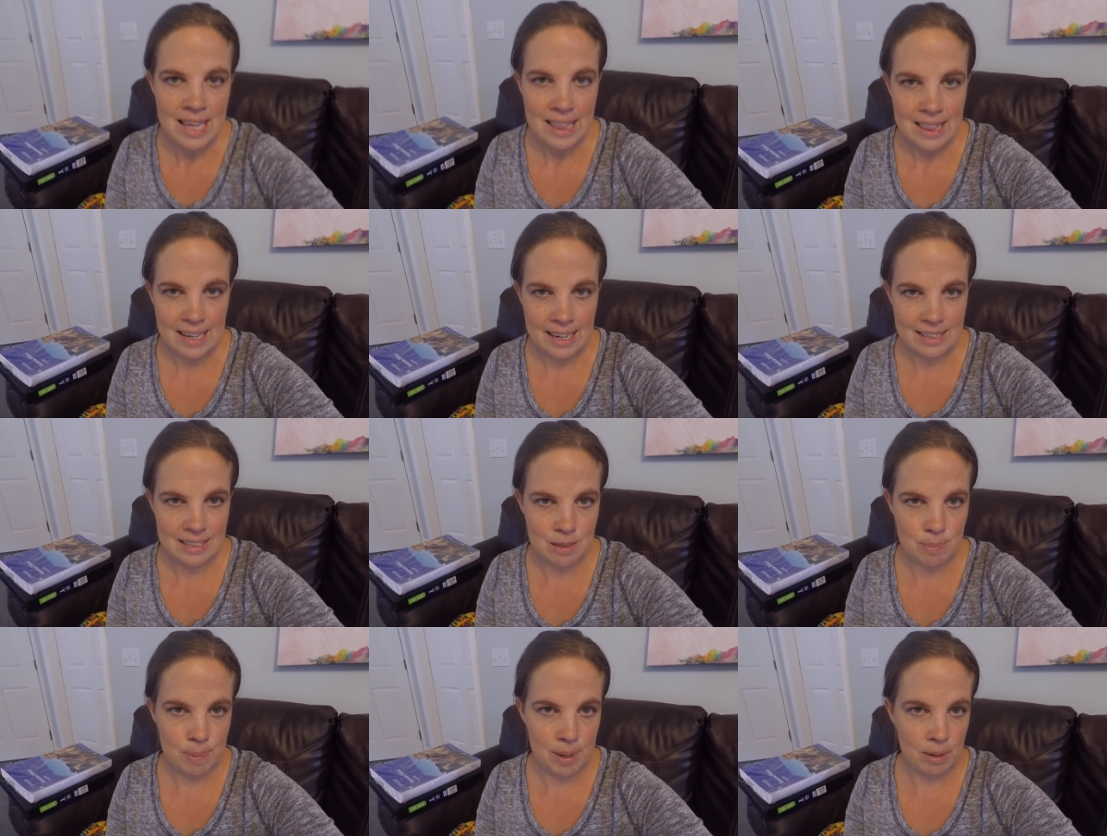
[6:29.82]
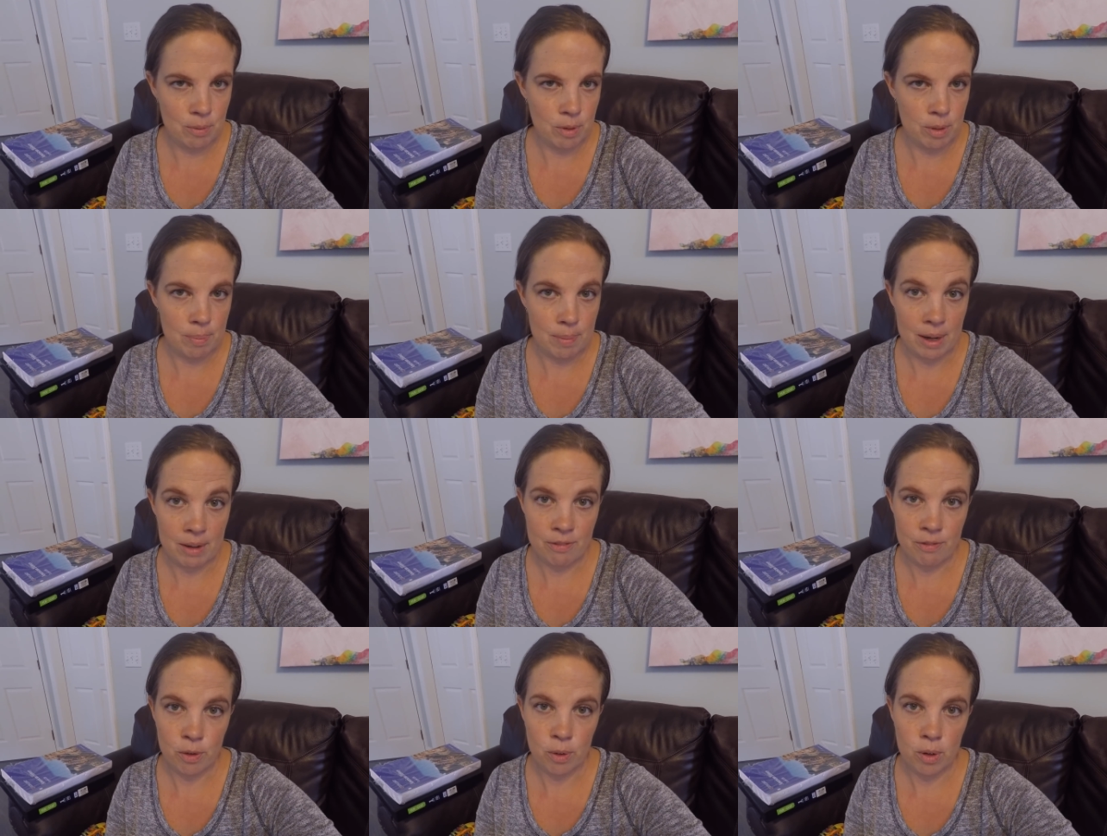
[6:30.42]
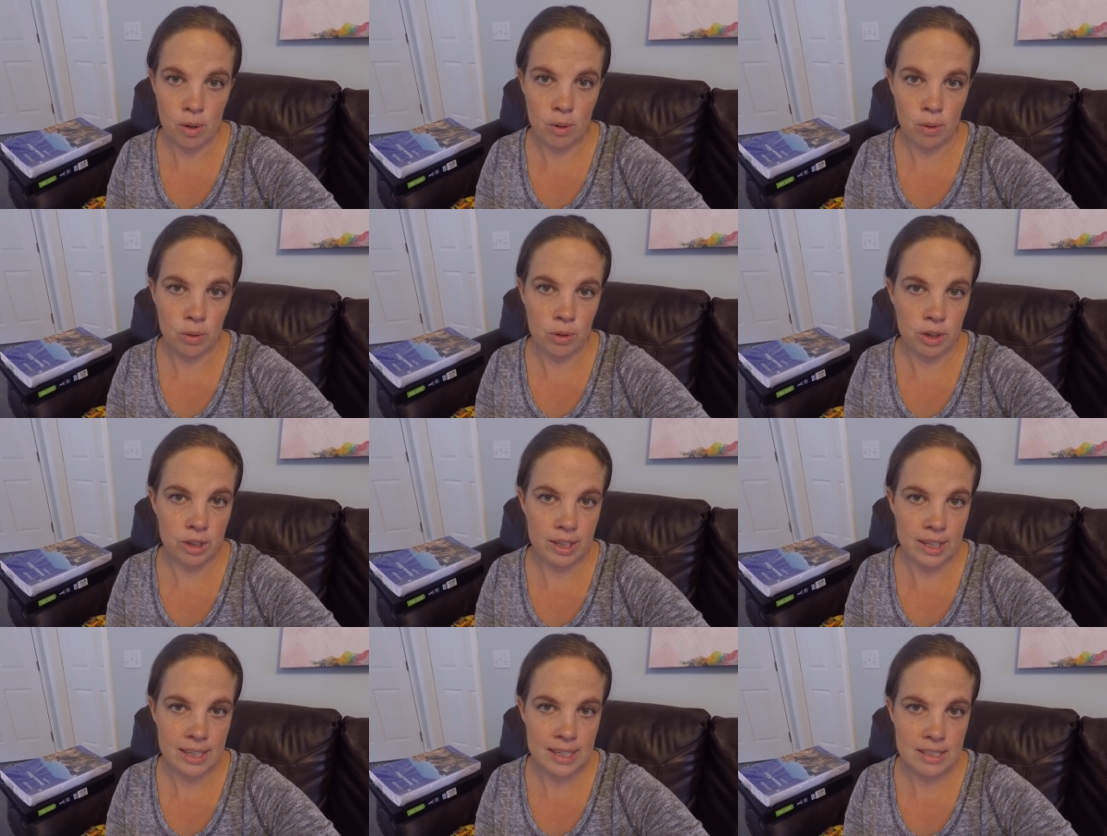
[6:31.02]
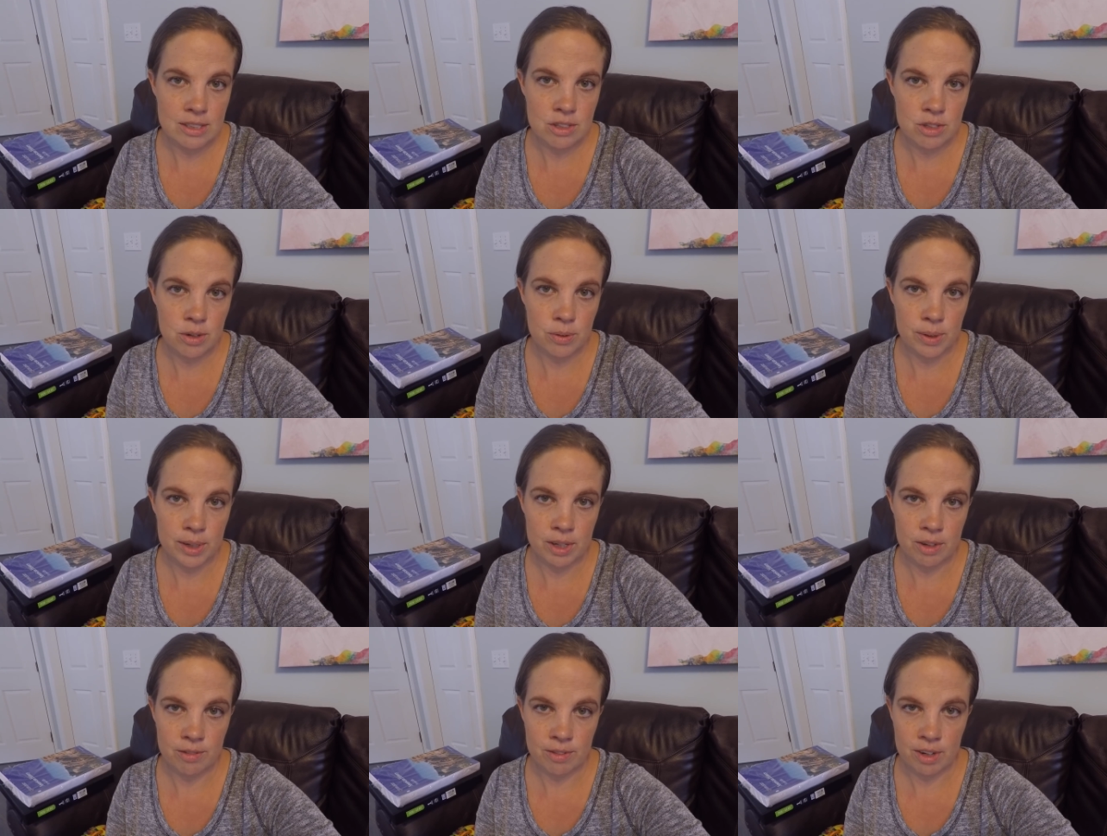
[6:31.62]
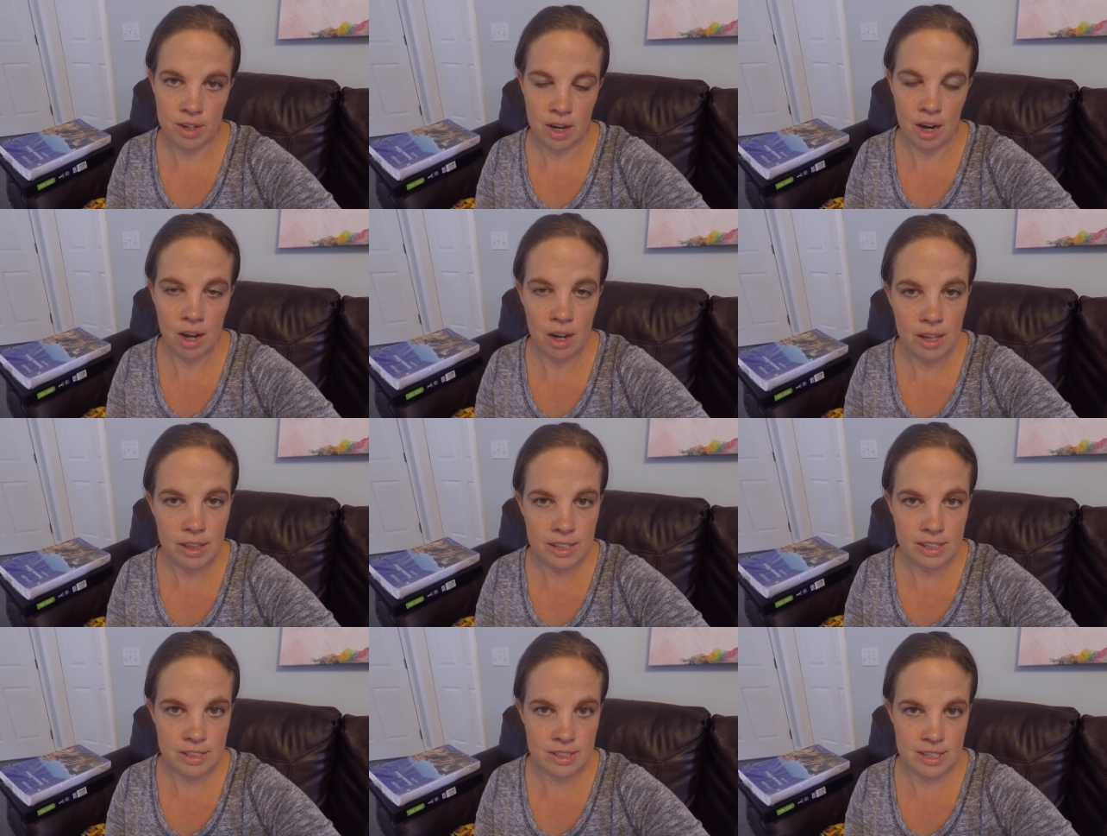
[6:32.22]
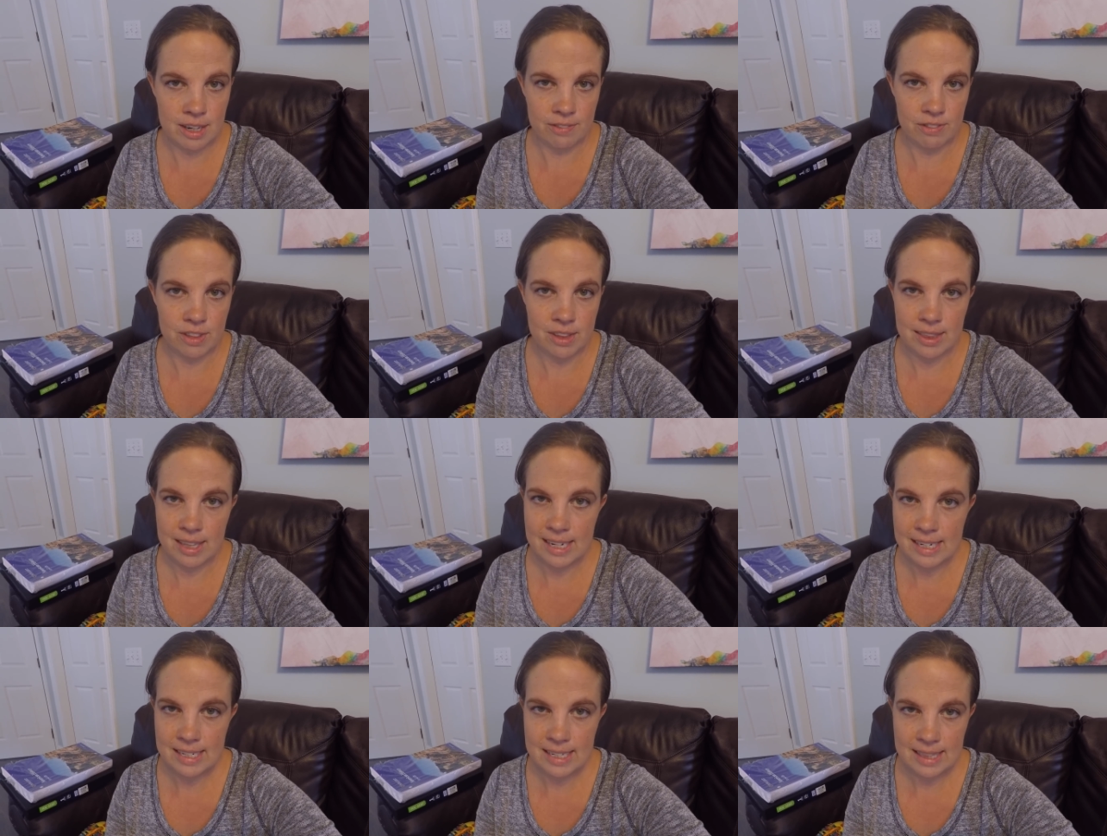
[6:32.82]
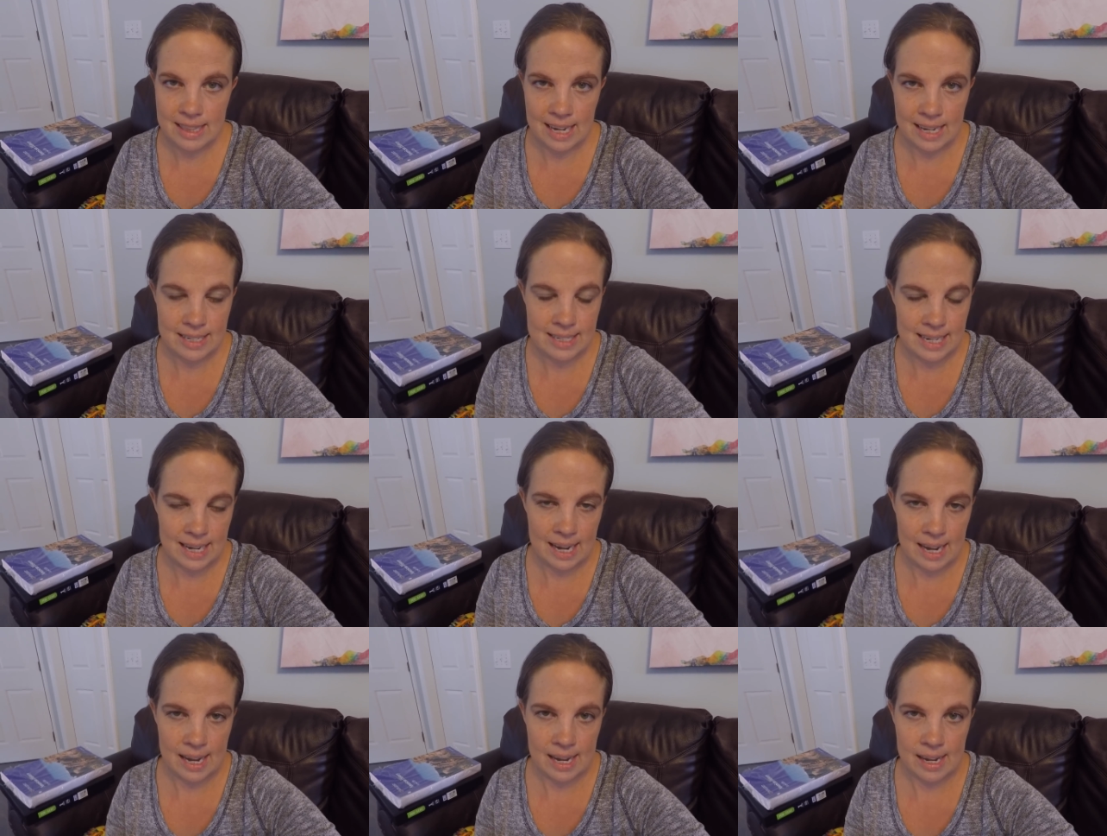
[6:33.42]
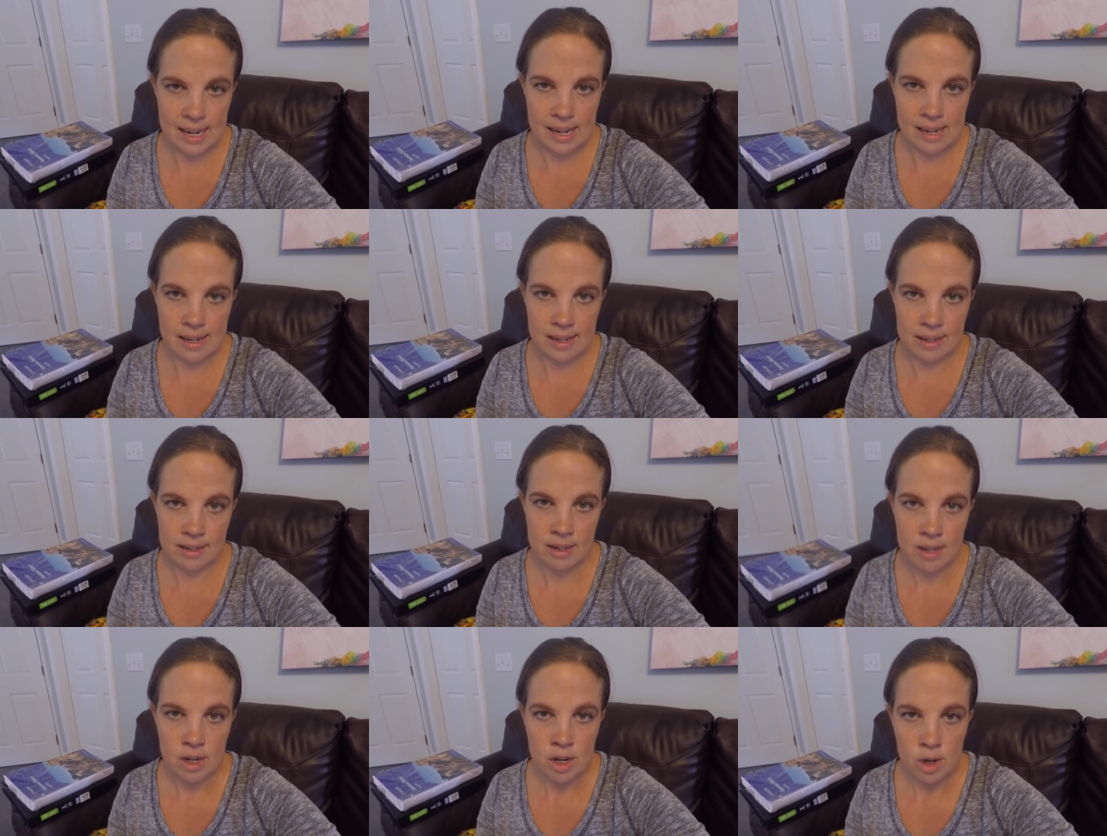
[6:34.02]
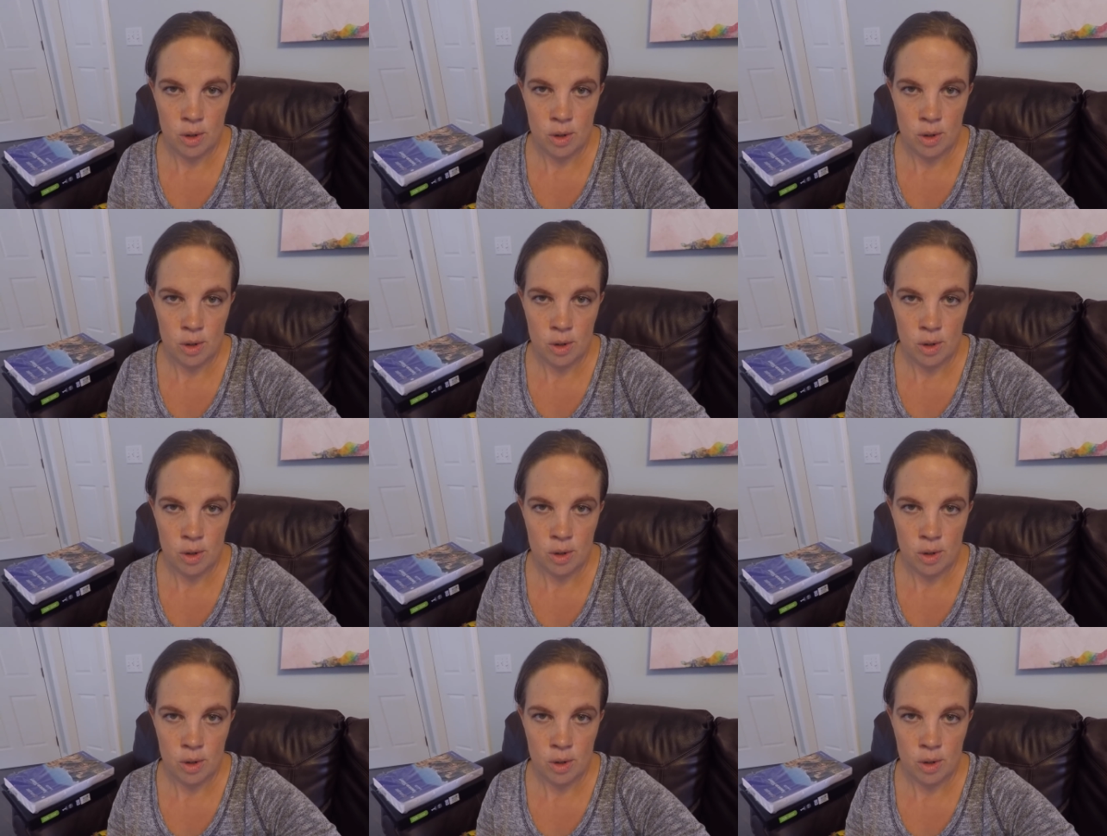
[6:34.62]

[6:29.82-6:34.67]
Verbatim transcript: that I spend with my four older kids going over all their stuff that they did that day and